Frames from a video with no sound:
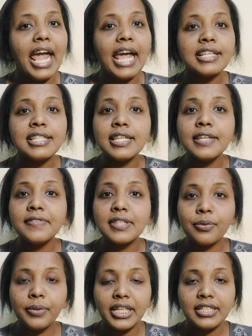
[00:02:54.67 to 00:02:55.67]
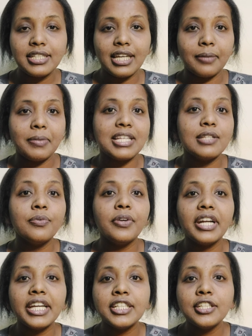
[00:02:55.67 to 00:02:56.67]
Excessive screen time has a
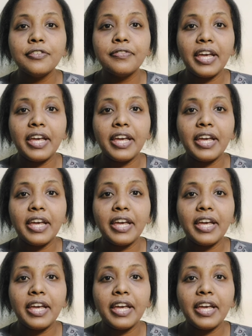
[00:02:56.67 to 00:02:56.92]
variety of